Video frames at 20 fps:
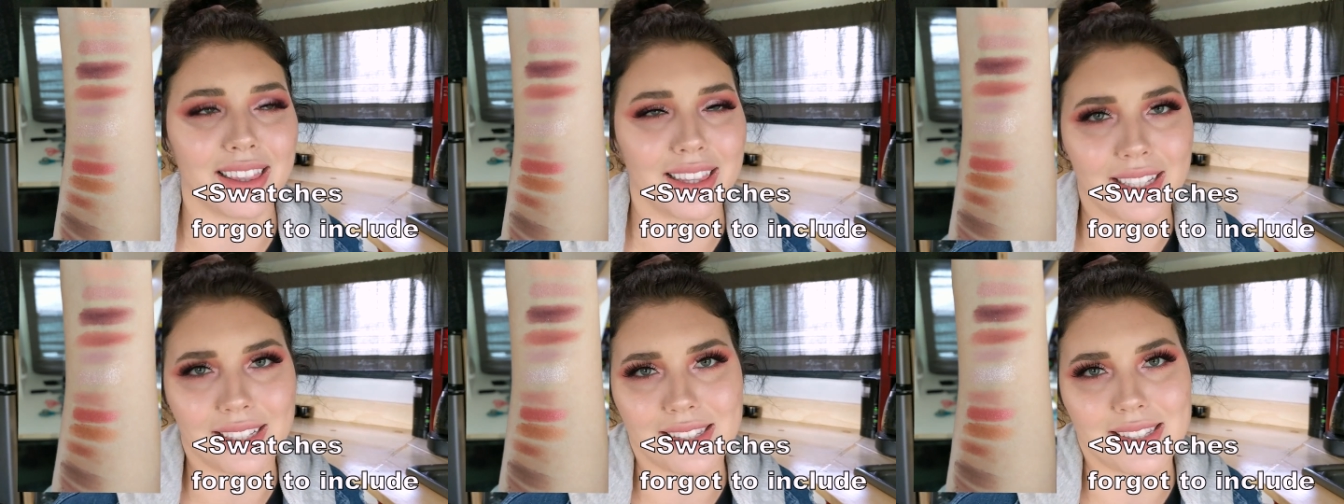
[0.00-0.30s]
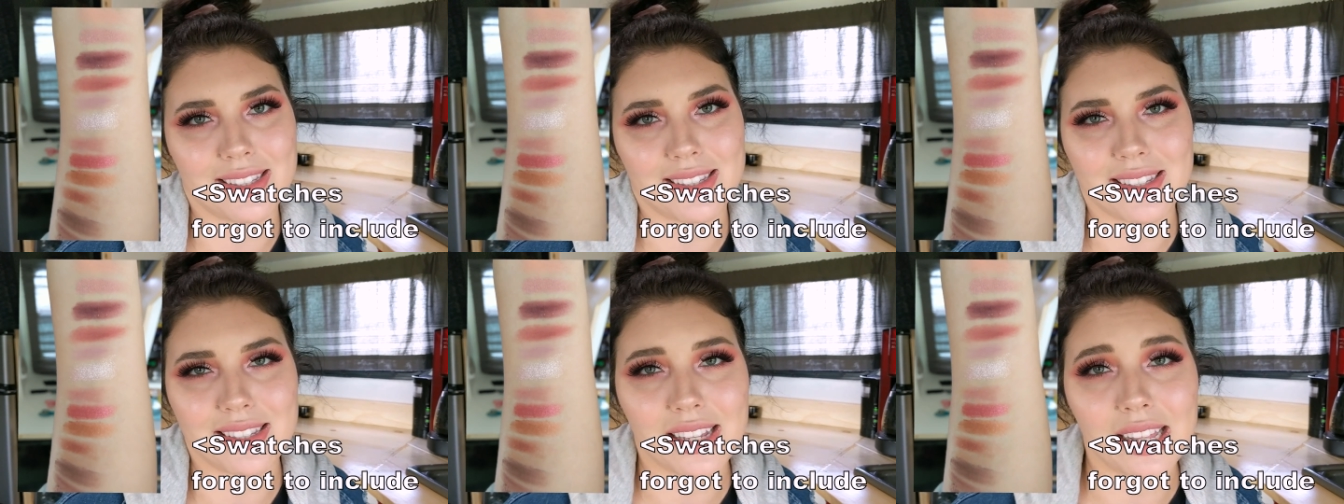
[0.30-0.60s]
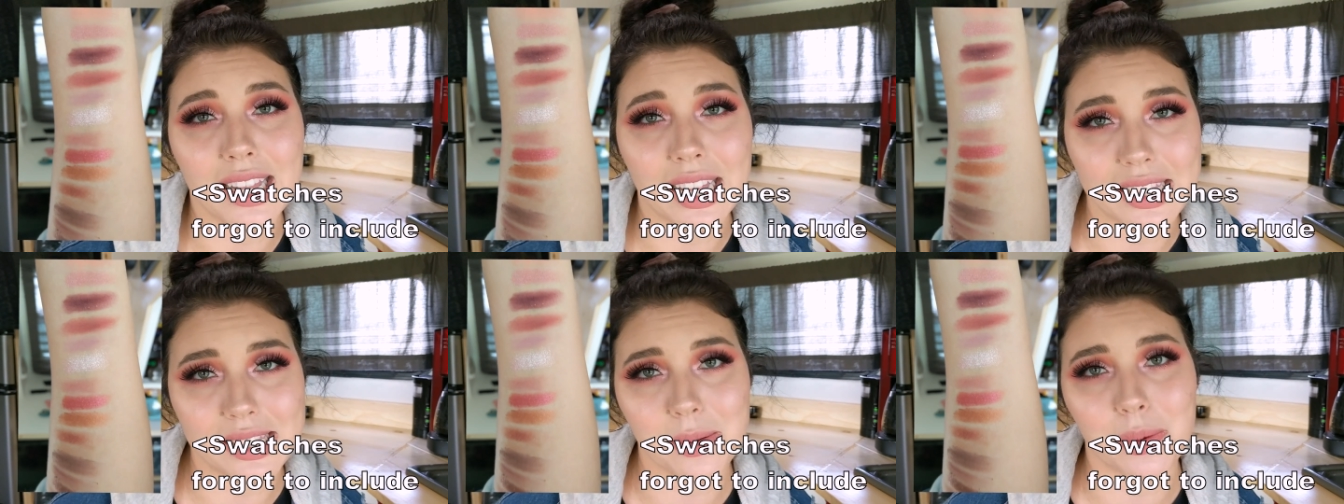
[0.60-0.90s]
That's
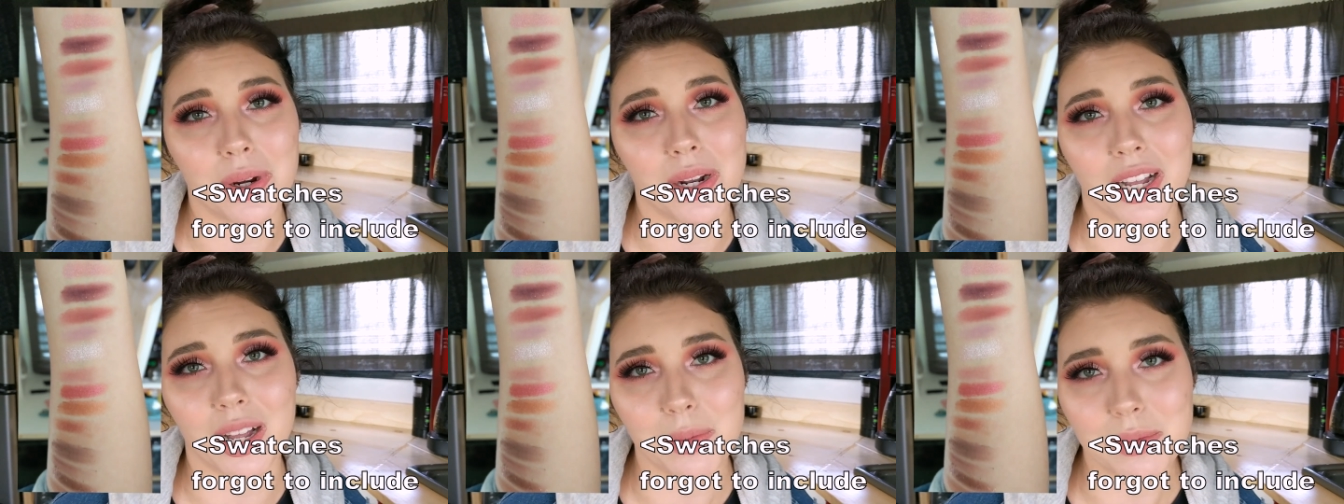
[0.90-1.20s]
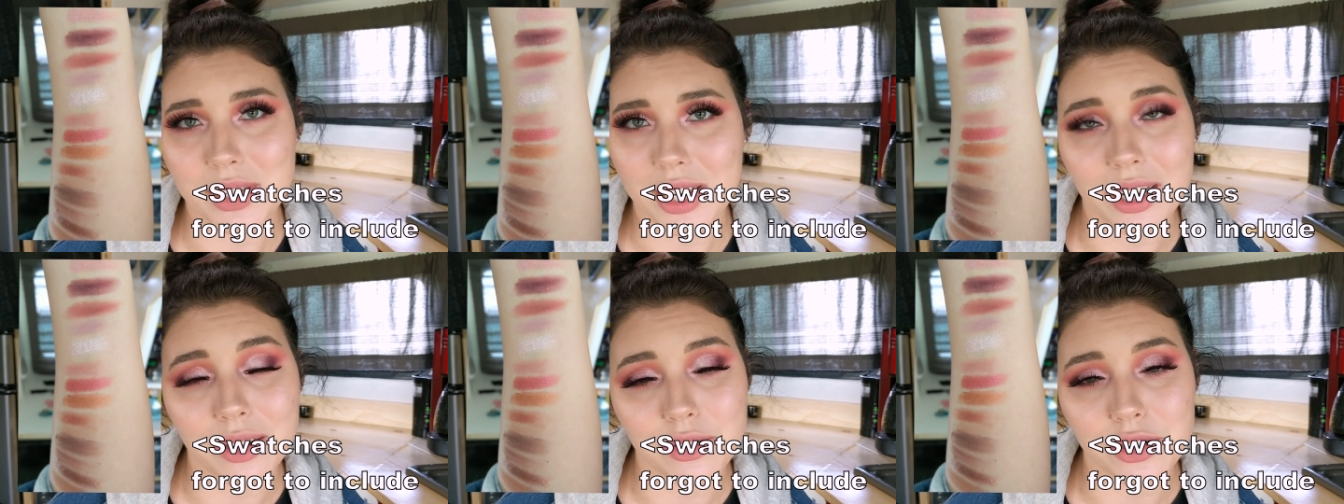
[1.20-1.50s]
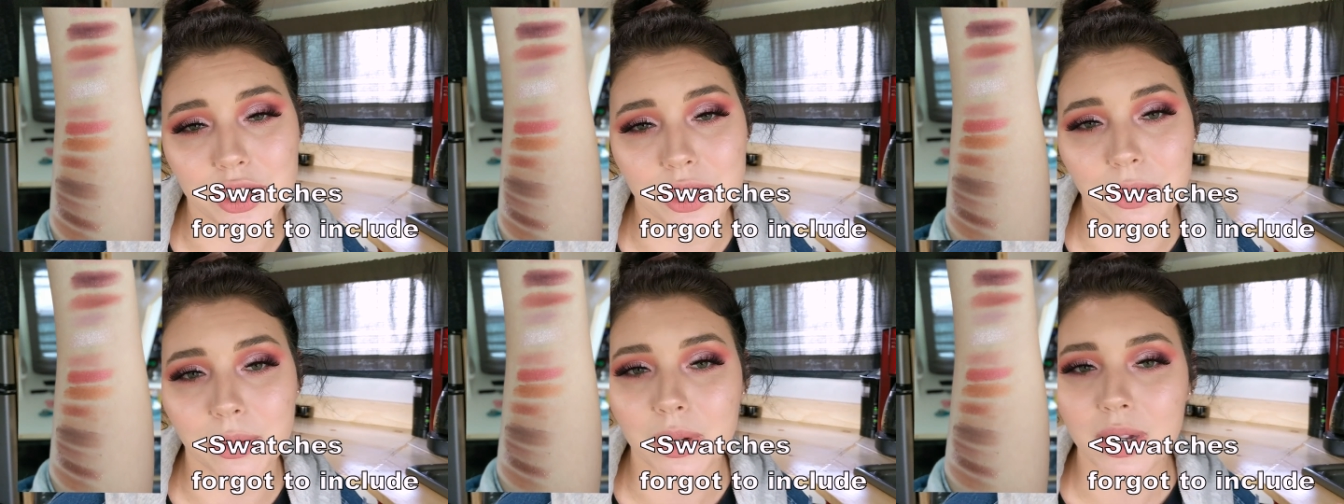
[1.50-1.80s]
what it comes down
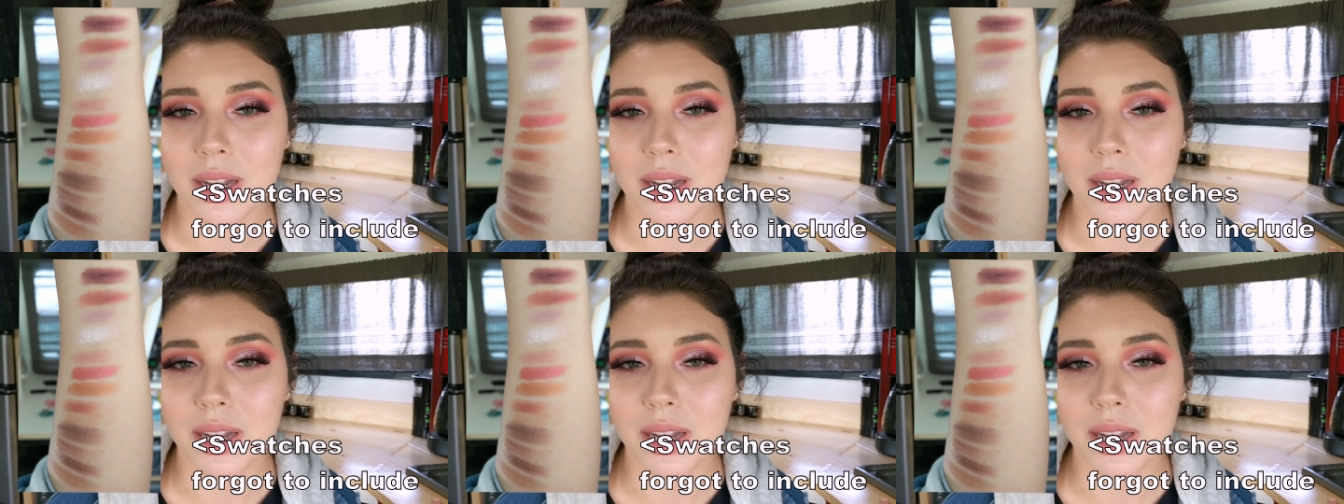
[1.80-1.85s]
to.